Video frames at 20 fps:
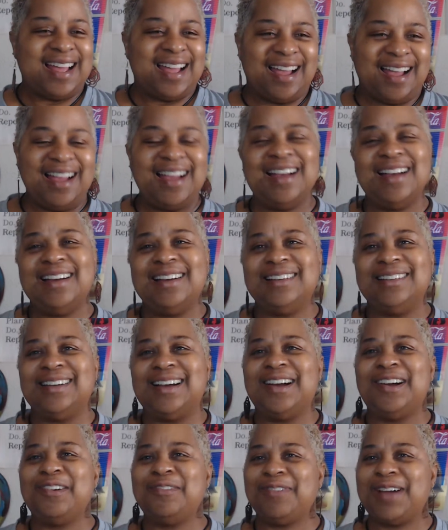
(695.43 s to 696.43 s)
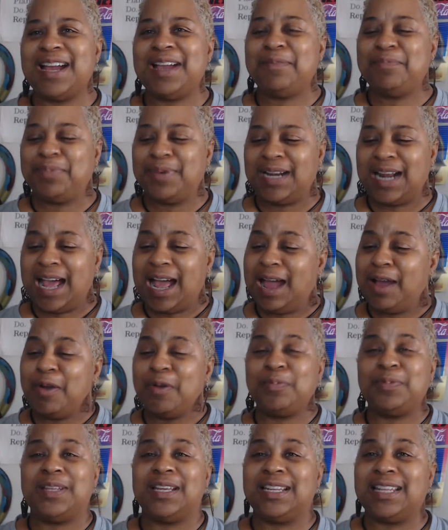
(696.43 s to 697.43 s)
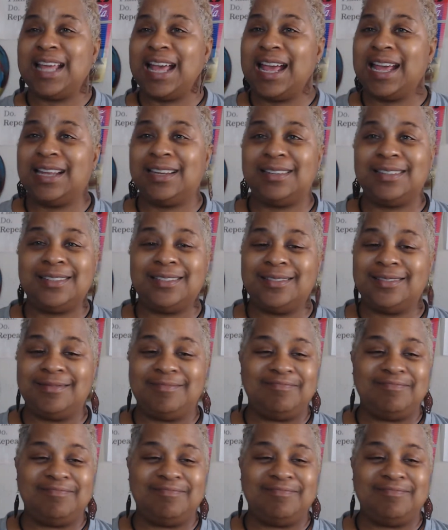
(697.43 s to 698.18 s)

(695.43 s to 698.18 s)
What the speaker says: Oh, all right. But I hope that,